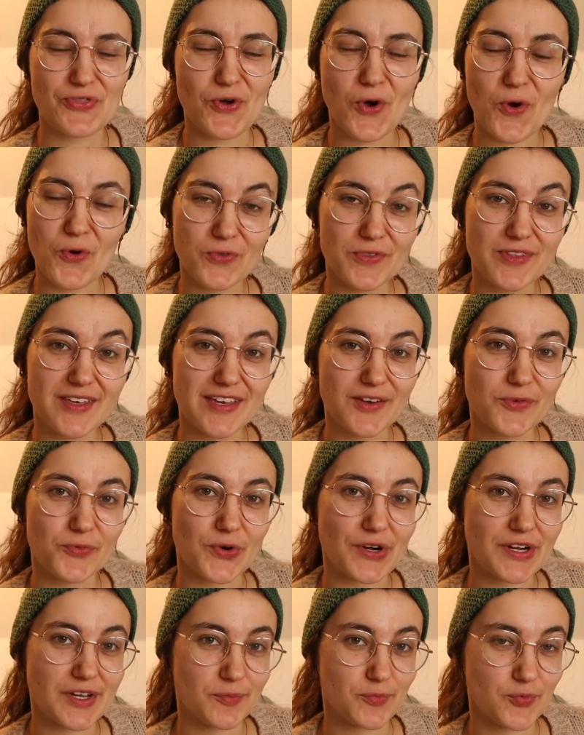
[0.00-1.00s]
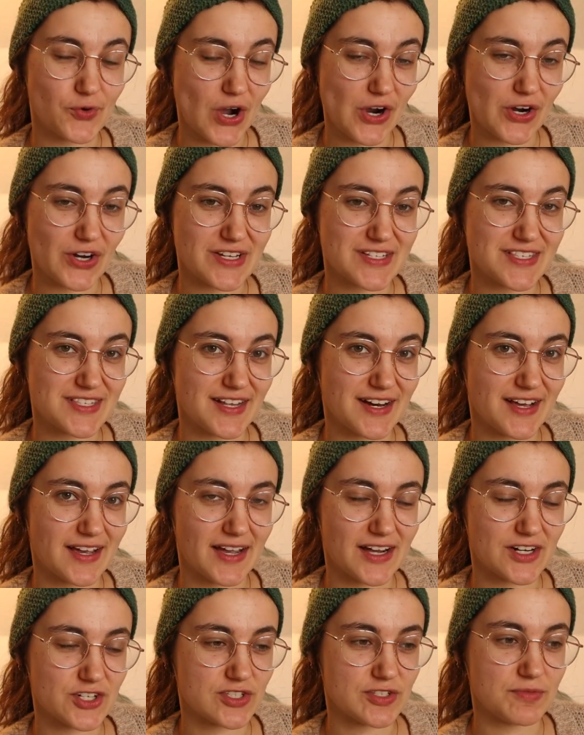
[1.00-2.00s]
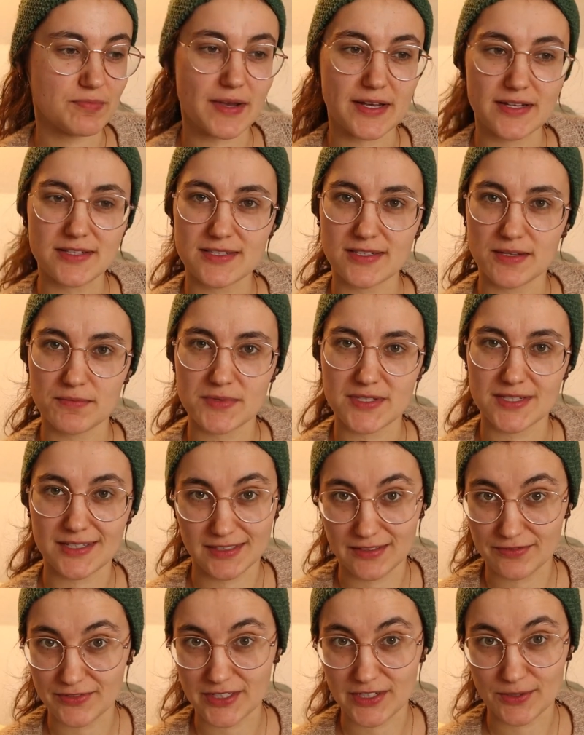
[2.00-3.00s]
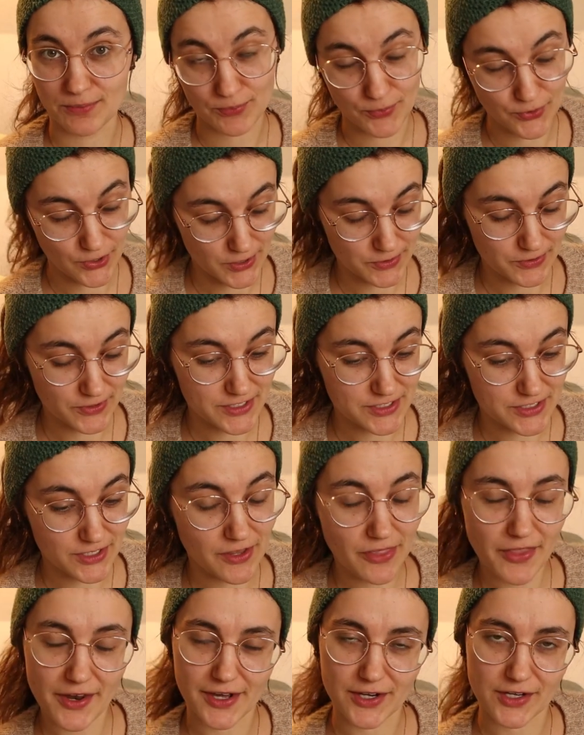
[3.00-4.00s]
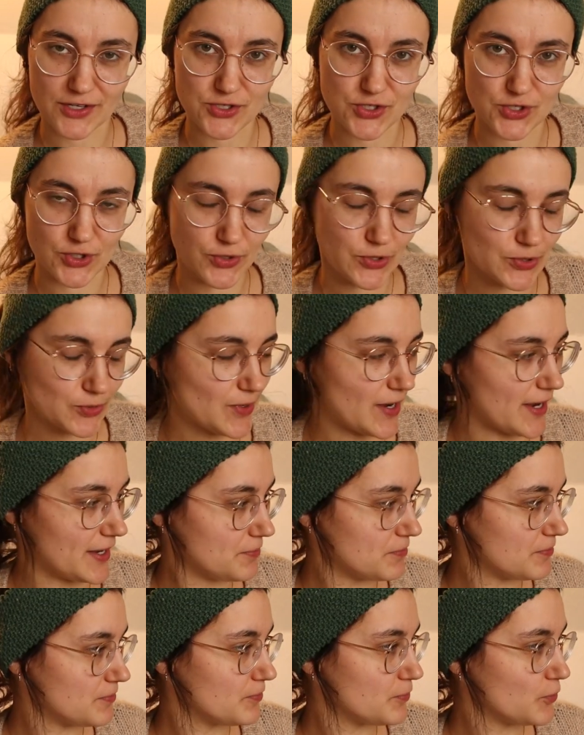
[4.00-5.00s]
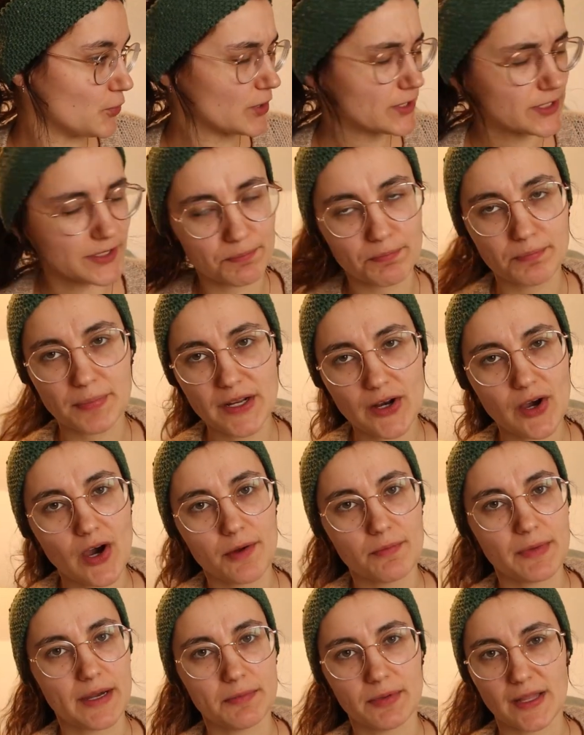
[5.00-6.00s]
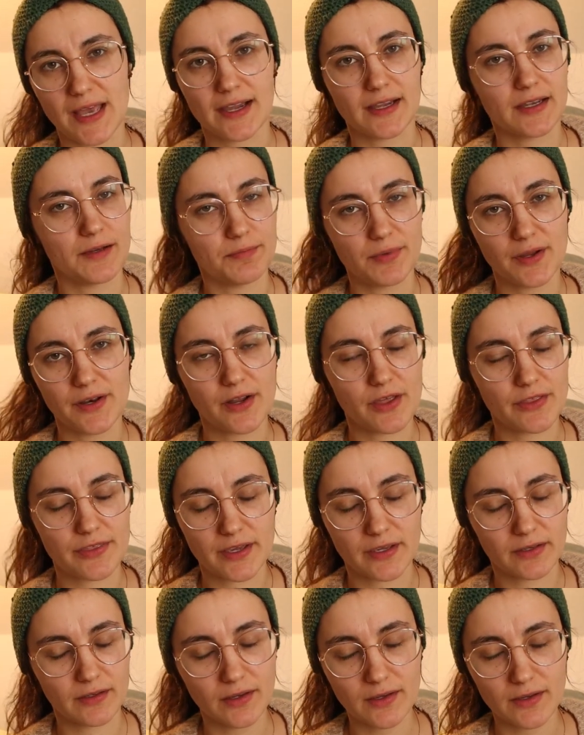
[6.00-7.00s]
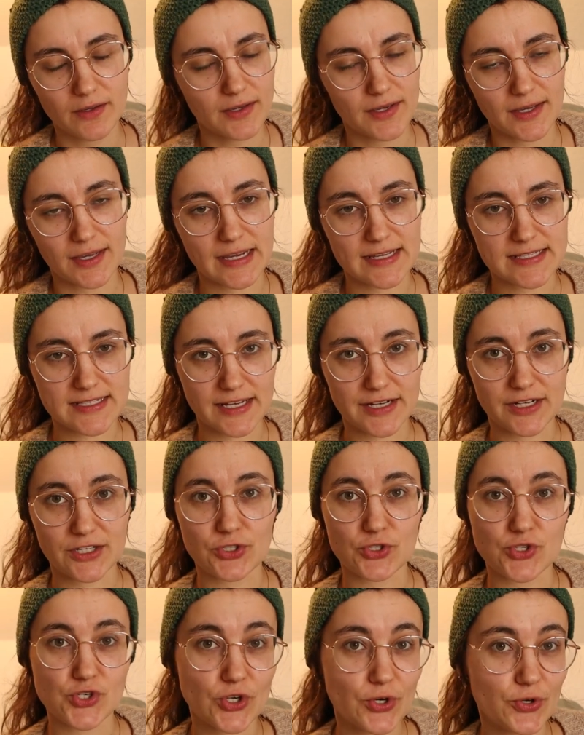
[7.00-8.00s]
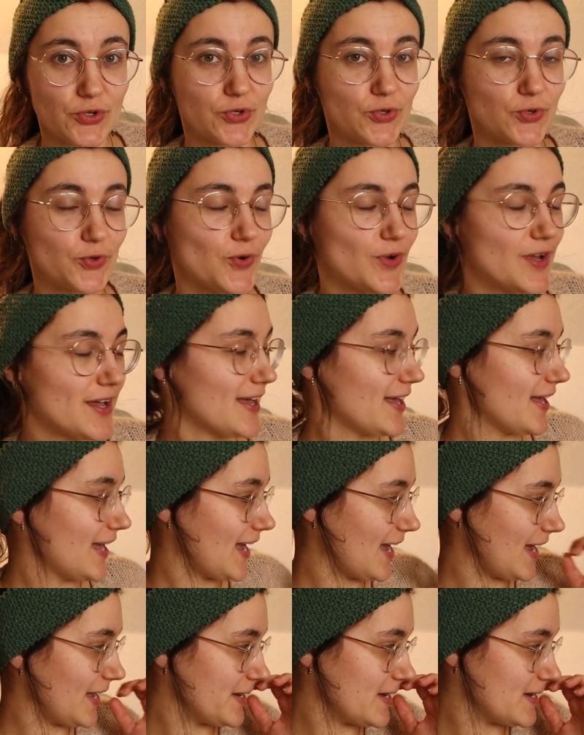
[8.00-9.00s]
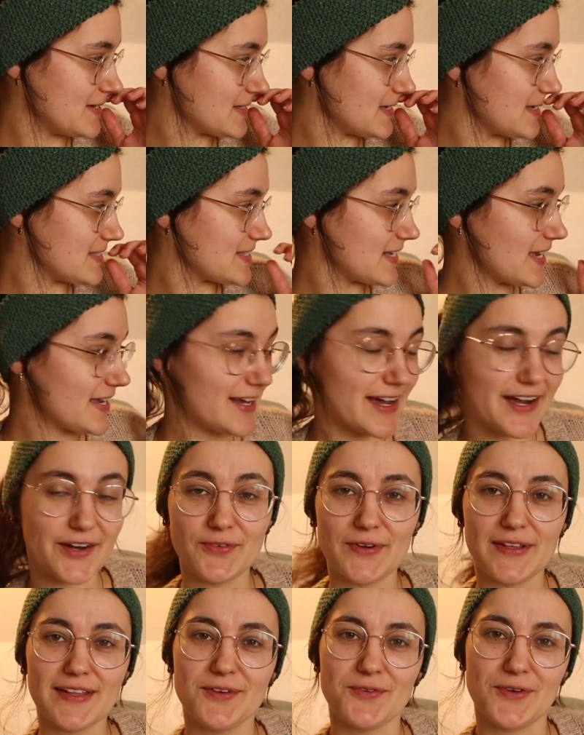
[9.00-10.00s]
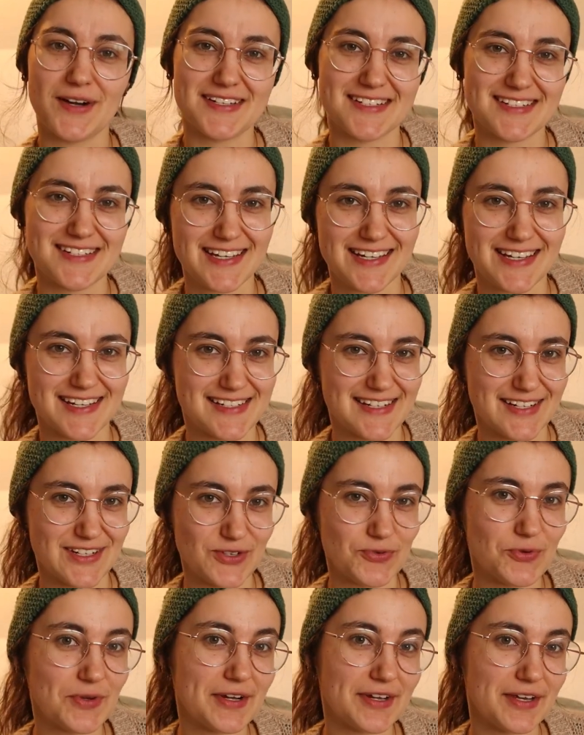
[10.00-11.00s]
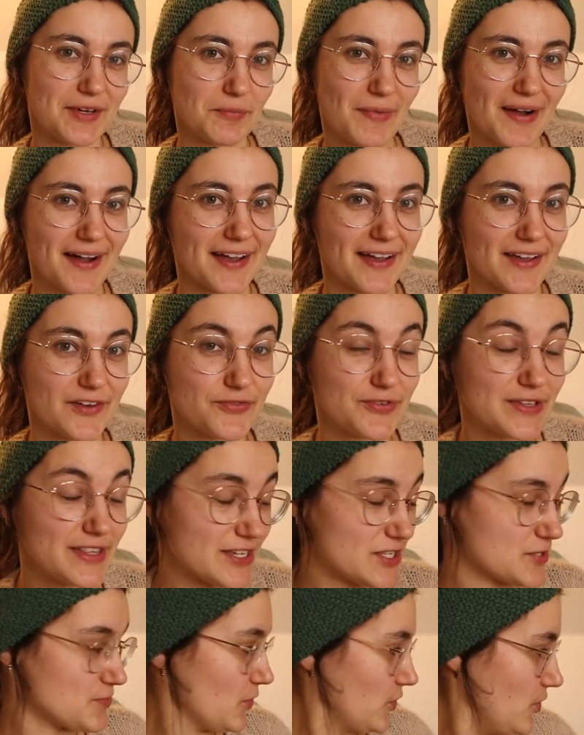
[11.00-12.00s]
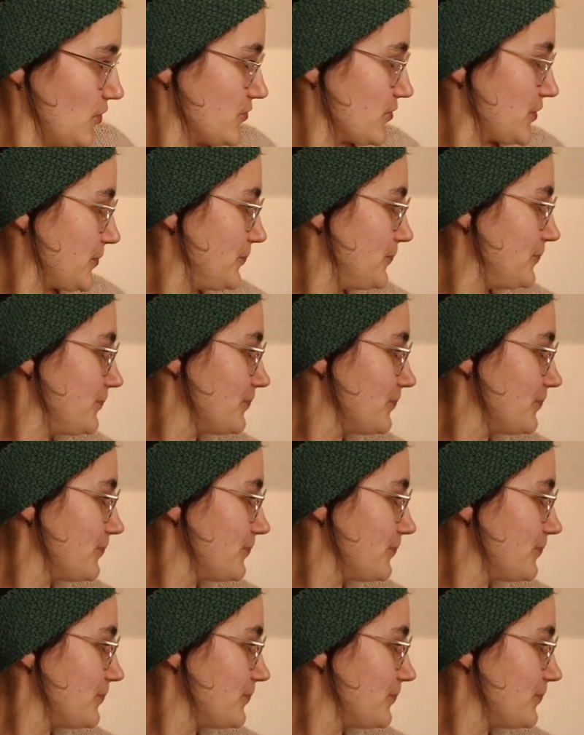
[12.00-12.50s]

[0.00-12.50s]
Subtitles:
the only work in progress that I actually made some significant progress on that I can show you. I worked a bit on my blanket, but nothing exciting to show you. And as I said, I really wanted to continue knitting my Felix pullover.